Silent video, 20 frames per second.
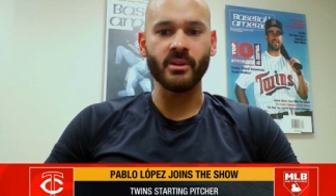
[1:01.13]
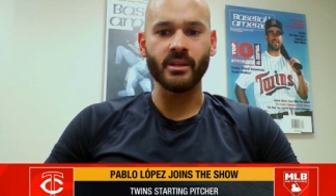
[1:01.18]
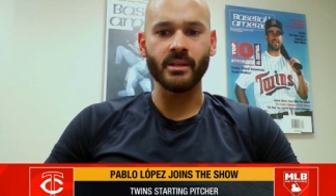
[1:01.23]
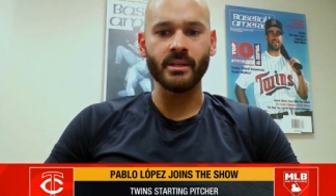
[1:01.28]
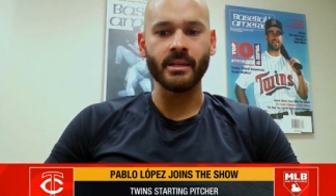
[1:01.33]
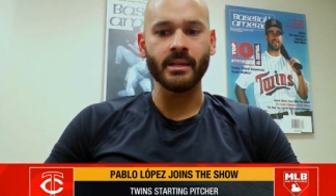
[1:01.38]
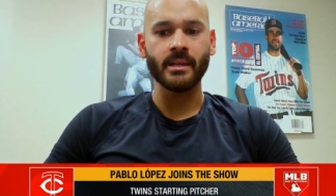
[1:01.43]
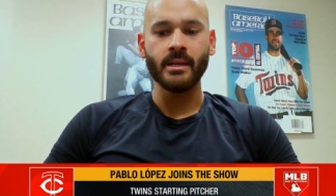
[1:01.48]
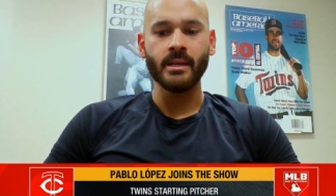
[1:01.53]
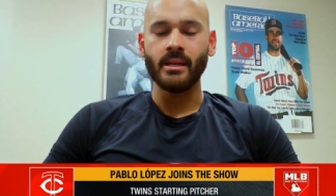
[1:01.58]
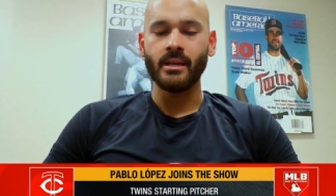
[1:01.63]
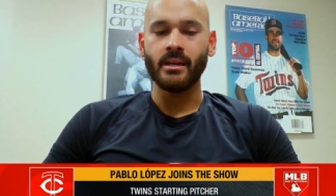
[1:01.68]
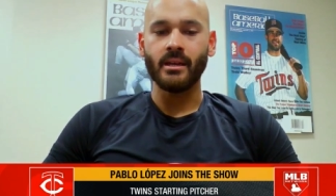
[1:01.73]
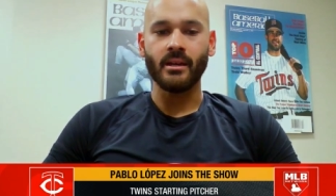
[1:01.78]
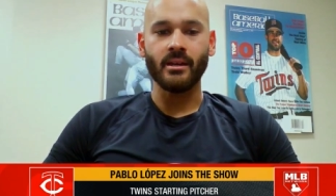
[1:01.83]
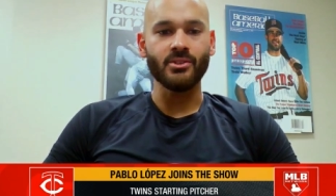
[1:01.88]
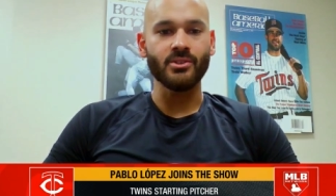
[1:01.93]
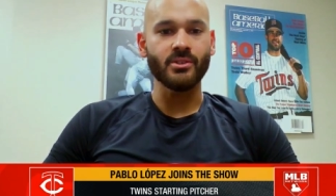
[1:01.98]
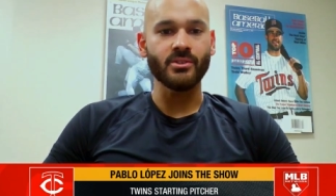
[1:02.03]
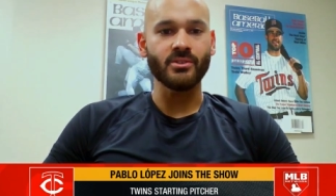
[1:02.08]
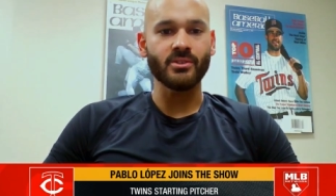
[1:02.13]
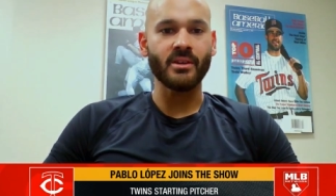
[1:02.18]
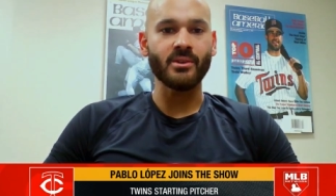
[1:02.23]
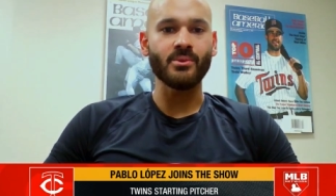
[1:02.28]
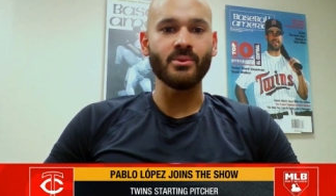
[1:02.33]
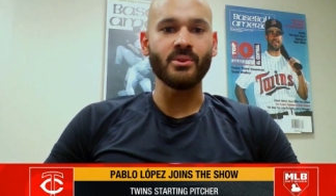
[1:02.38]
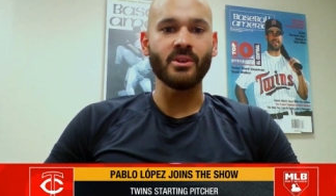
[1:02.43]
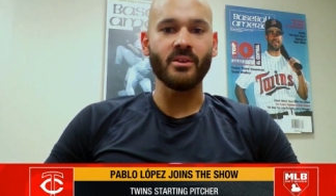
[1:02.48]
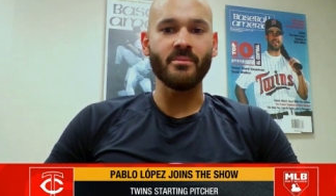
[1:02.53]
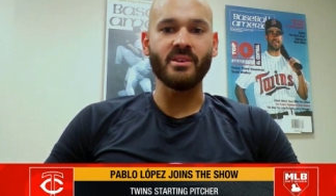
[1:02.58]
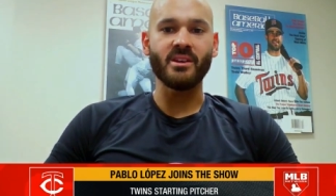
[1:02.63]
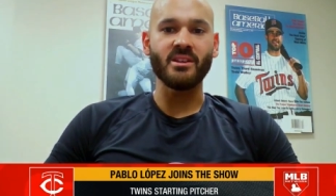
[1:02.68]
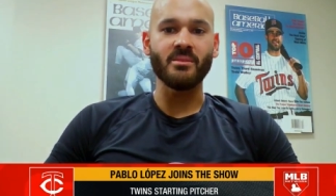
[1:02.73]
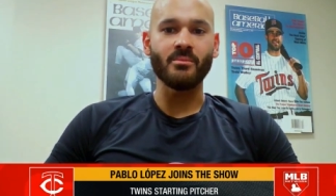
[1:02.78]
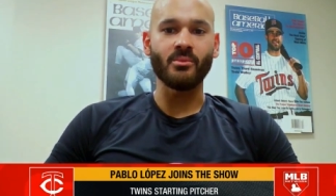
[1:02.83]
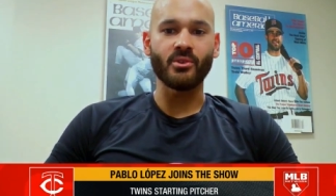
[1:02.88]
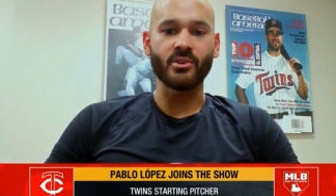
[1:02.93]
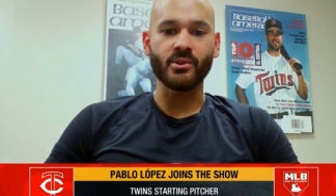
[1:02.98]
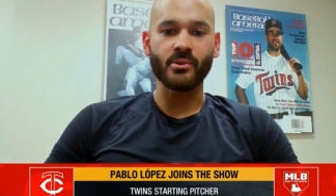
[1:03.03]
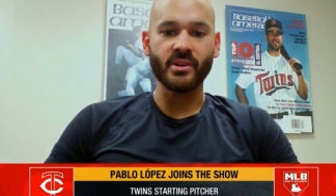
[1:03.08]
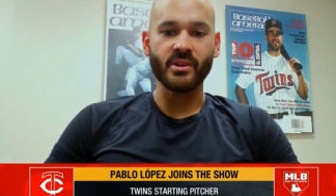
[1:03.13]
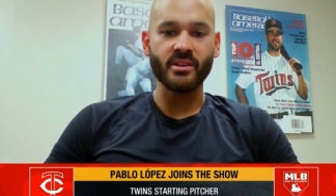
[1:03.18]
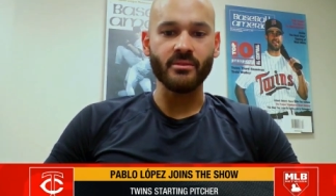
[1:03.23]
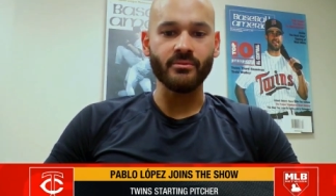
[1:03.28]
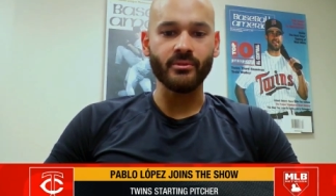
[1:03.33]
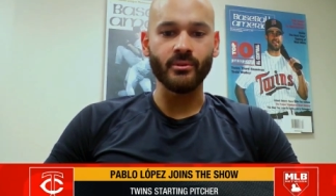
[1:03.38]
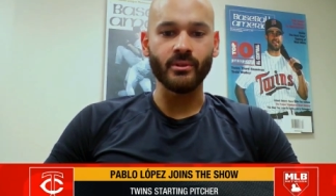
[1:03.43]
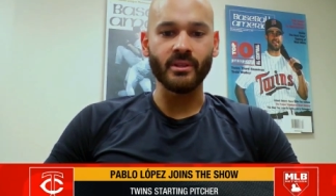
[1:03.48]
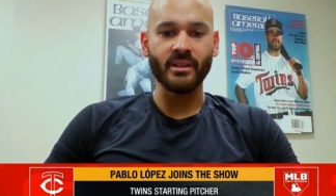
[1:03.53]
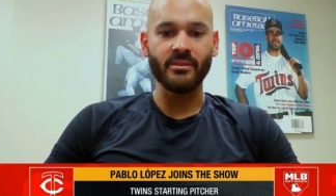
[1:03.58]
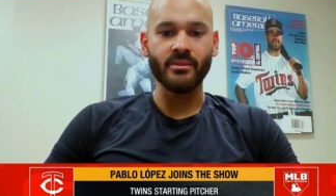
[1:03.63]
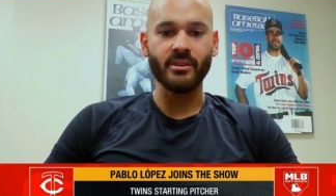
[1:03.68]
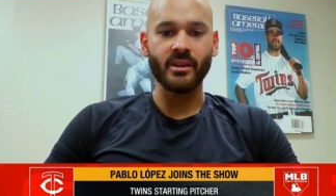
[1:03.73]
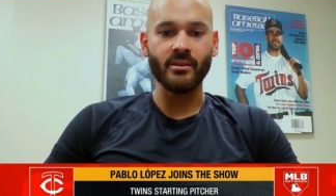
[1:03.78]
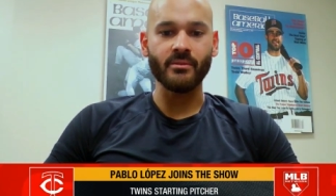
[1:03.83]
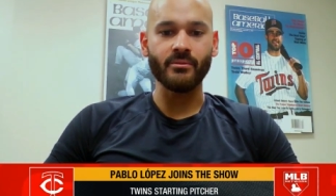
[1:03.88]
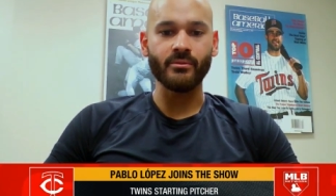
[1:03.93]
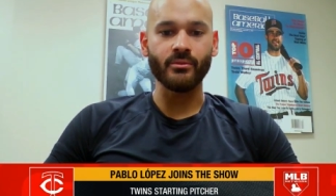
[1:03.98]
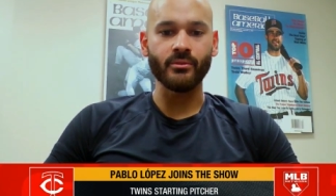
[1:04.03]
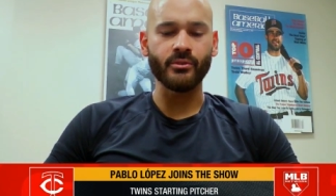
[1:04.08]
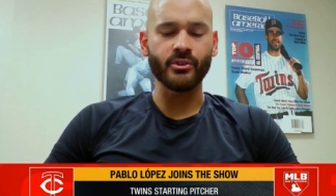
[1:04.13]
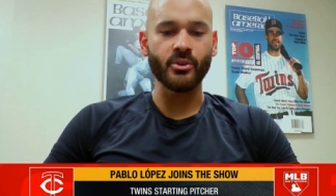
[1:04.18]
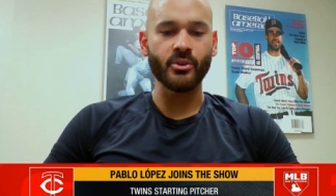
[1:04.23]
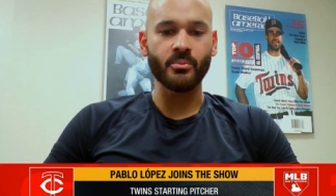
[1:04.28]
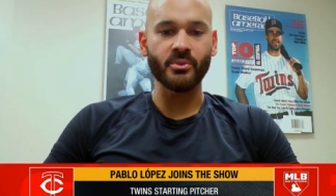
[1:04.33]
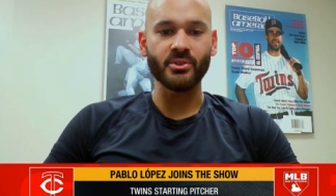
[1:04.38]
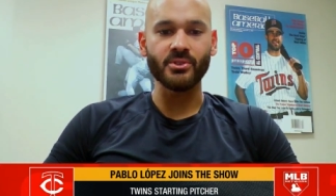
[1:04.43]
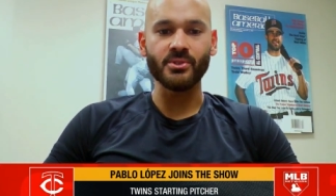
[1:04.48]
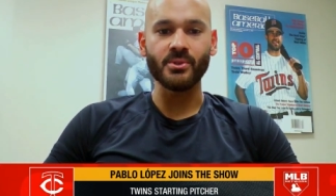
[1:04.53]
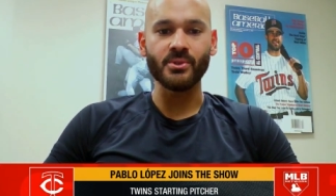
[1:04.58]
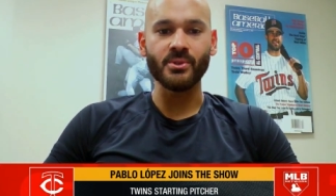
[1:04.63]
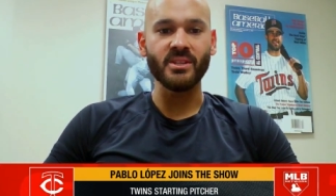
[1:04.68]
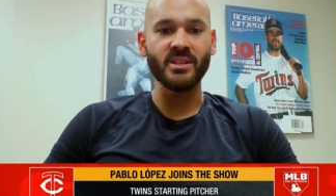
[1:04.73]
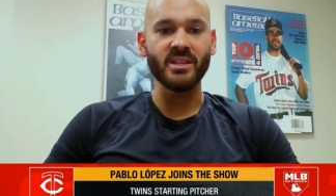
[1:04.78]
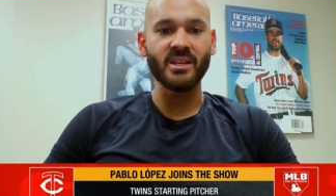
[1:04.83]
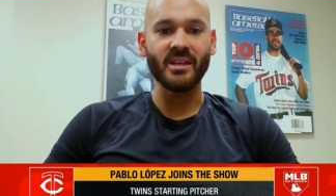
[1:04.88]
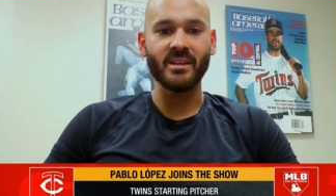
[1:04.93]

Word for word: But I just, I could not be any more grateful and thankful for the opportunity.